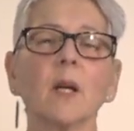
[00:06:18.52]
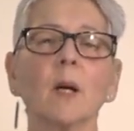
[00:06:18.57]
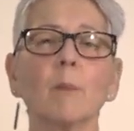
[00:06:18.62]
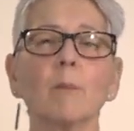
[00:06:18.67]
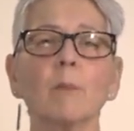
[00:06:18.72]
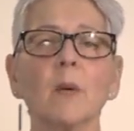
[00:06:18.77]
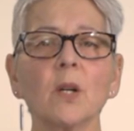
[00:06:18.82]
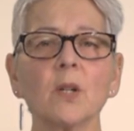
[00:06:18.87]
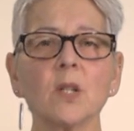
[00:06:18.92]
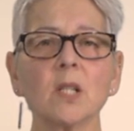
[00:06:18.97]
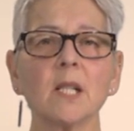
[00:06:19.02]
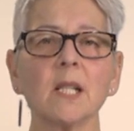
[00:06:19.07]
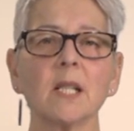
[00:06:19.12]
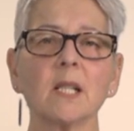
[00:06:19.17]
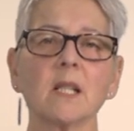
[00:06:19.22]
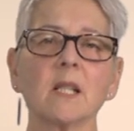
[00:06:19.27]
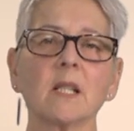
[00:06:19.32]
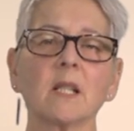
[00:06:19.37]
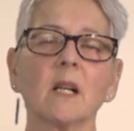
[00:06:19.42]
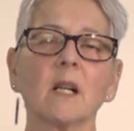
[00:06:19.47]
are mostly
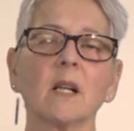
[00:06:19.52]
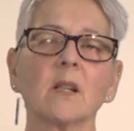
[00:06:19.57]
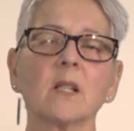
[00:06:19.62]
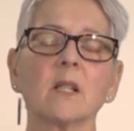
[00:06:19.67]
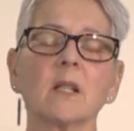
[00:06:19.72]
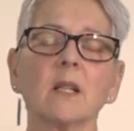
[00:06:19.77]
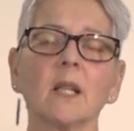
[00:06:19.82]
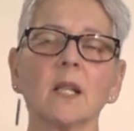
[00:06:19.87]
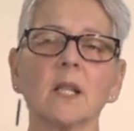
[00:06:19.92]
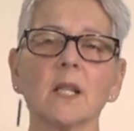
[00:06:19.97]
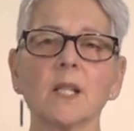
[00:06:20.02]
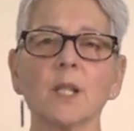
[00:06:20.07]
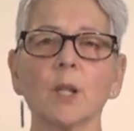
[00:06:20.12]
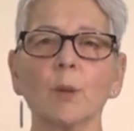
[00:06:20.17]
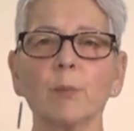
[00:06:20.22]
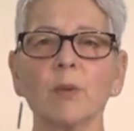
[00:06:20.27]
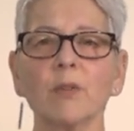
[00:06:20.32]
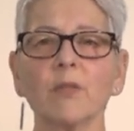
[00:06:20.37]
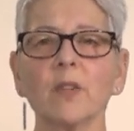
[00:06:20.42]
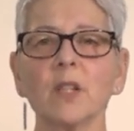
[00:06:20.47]
discussed in
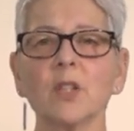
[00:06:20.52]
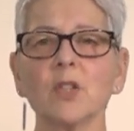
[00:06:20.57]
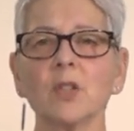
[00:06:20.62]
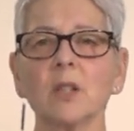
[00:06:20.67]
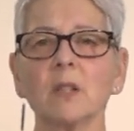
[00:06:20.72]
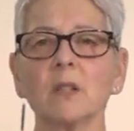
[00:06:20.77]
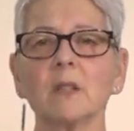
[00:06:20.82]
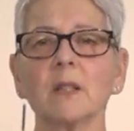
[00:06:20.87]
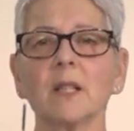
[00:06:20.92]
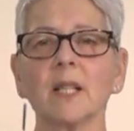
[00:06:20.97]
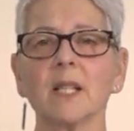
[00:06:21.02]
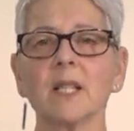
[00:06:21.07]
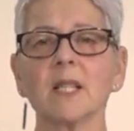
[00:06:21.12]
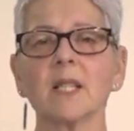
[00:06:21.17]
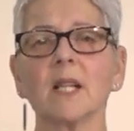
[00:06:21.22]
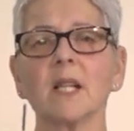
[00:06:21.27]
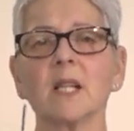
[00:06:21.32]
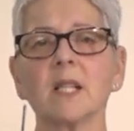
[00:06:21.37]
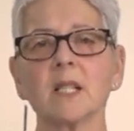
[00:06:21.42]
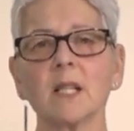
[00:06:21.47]
superficial and
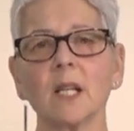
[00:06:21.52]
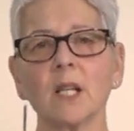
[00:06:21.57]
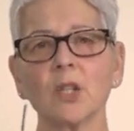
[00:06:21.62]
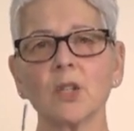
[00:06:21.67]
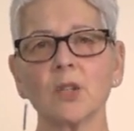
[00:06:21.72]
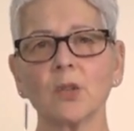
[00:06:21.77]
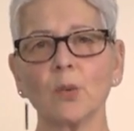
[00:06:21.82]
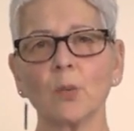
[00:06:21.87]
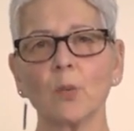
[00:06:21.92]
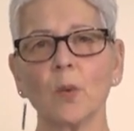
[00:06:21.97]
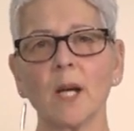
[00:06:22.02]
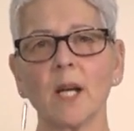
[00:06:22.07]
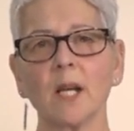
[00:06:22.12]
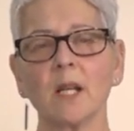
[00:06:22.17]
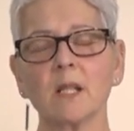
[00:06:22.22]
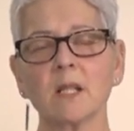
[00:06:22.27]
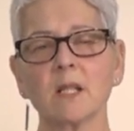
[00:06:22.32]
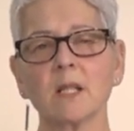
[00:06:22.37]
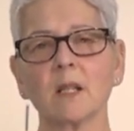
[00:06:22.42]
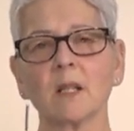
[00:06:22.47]
sensational
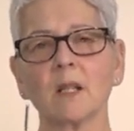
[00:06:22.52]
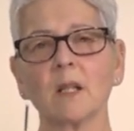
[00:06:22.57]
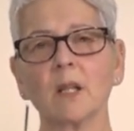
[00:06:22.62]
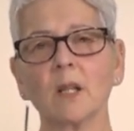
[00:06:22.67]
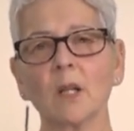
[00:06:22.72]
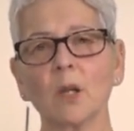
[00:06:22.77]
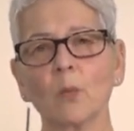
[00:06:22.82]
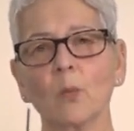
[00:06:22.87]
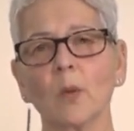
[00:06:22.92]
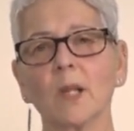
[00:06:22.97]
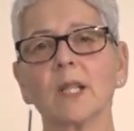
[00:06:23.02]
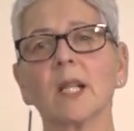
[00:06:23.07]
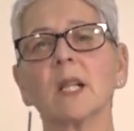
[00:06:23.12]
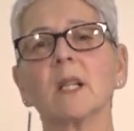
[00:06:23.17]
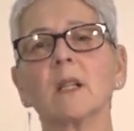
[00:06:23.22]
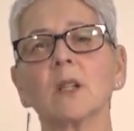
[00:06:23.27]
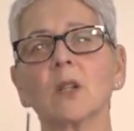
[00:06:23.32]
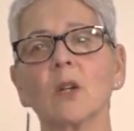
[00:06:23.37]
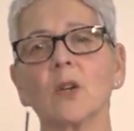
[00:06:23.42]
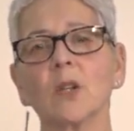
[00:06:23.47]
ways, with
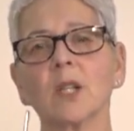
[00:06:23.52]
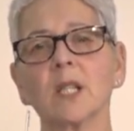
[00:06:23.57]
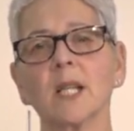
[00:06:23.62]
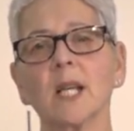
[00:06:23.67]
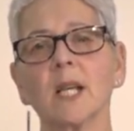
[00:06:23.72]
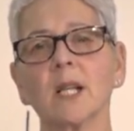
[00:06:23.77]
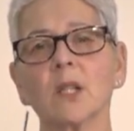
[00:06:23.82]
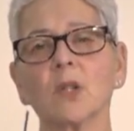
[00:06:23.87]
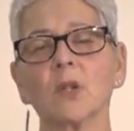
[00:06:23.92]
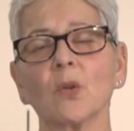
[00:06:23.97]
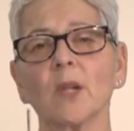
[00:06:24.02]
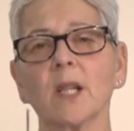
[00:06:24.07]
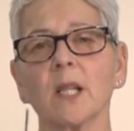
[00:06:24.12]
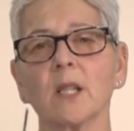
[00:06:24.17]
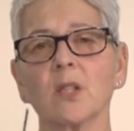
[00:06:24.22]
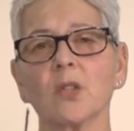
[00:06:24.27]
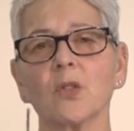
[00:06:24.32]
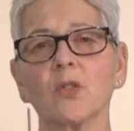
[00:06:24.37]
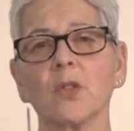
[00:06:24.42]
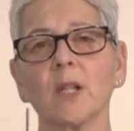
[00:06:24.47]
little context or
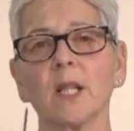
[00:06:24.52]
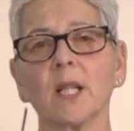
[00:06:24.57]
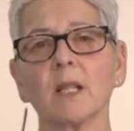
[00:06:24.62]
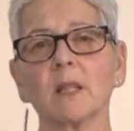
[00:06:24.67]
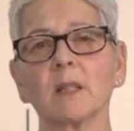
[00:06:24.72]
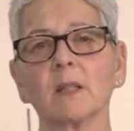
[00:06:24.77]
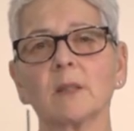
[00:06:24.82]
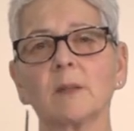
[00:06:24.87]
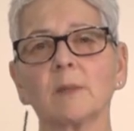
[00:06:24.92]
history.